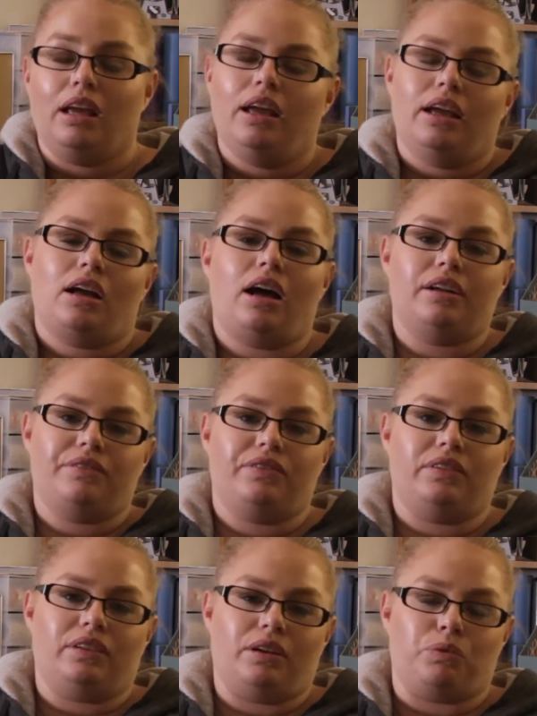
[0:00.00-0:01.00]
kind of
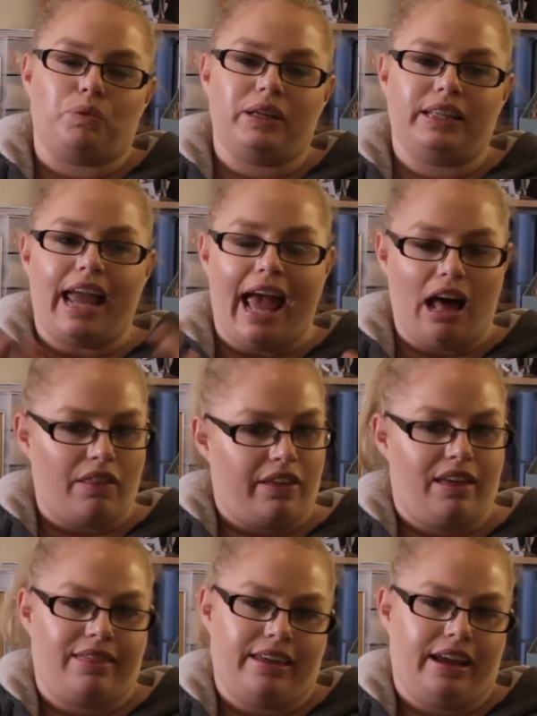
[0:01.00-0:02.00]
a really out
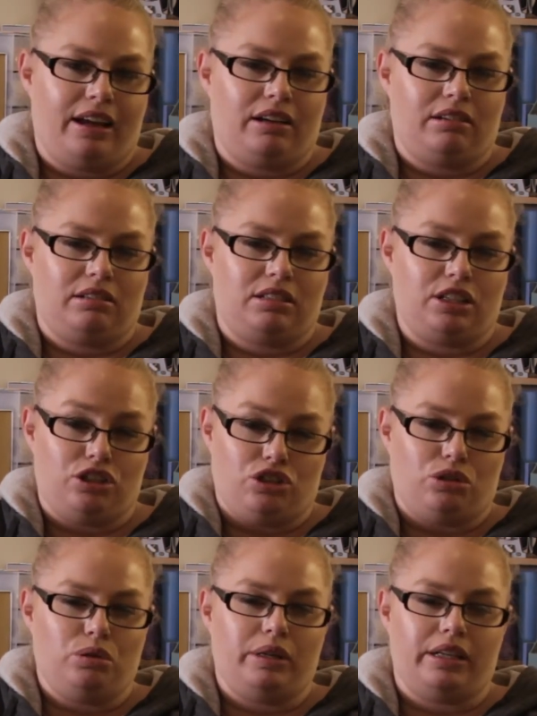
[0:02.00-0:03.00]
there thing to
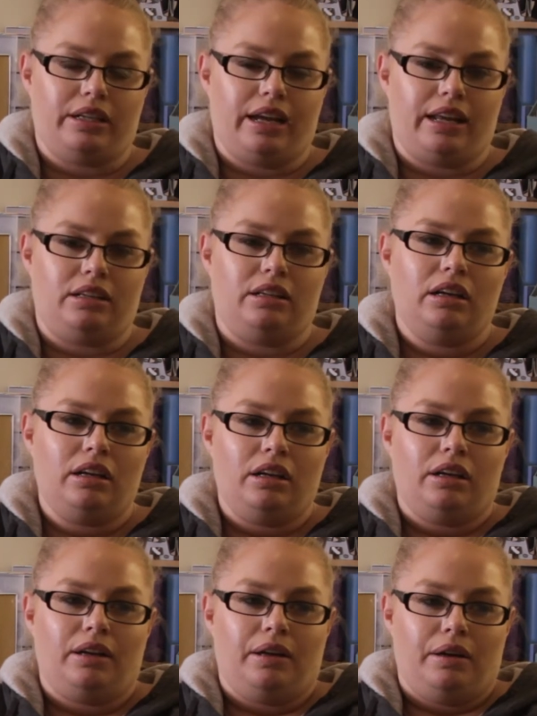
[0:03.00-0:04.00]
do. And
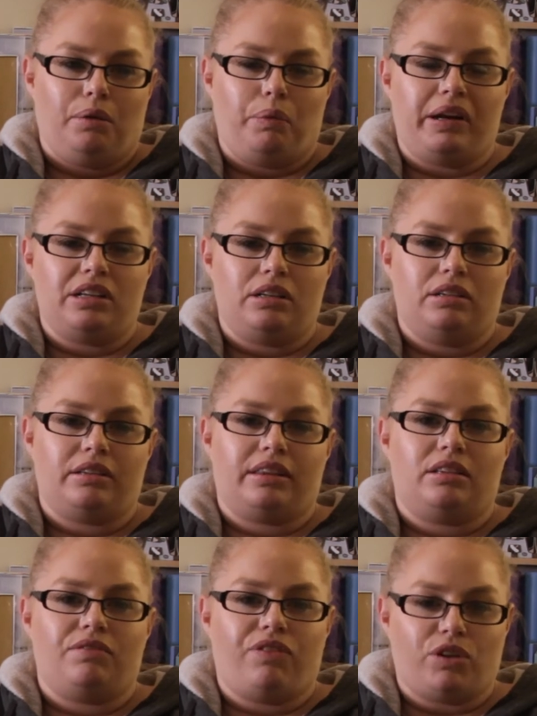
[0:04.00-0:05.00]
when
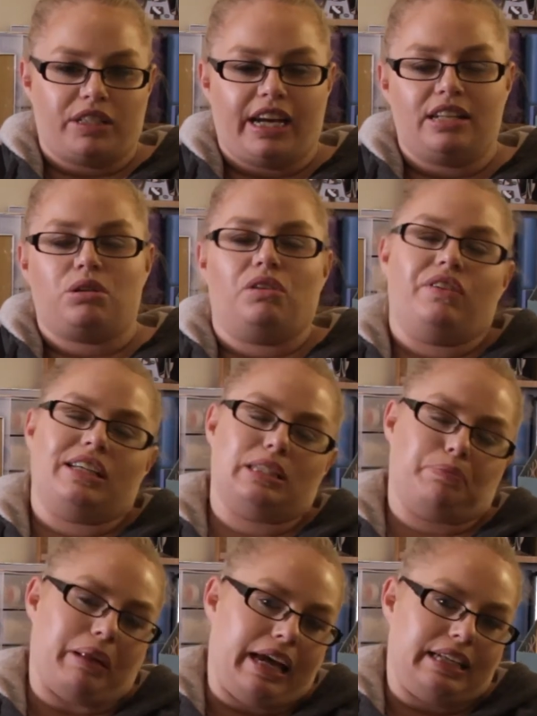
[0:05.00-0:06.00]
Fontaine sort of
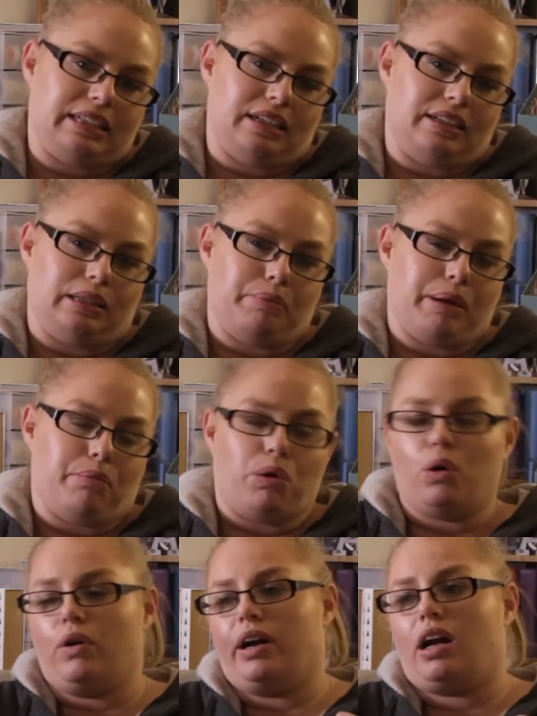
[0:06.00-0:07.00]
explained it a little bit
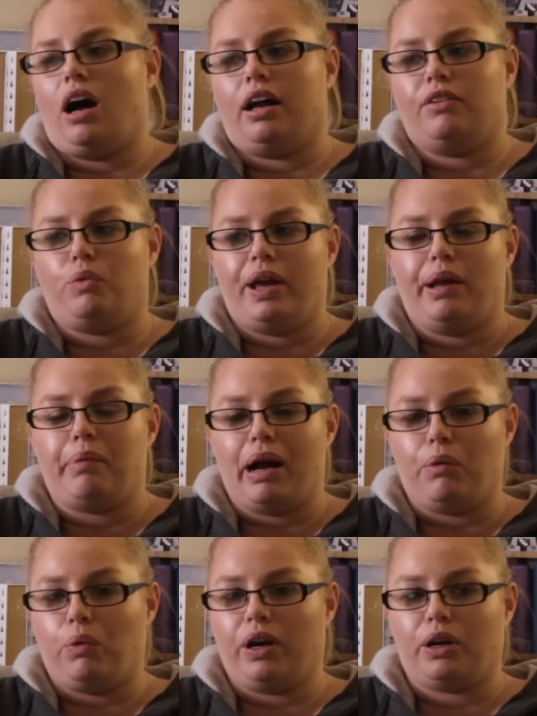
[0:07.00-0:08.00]
more and kind of went
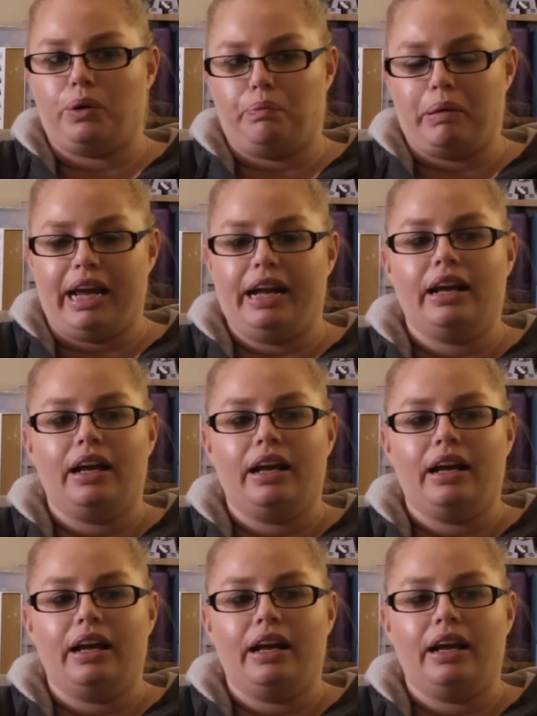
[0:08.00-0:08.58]
about what it could be,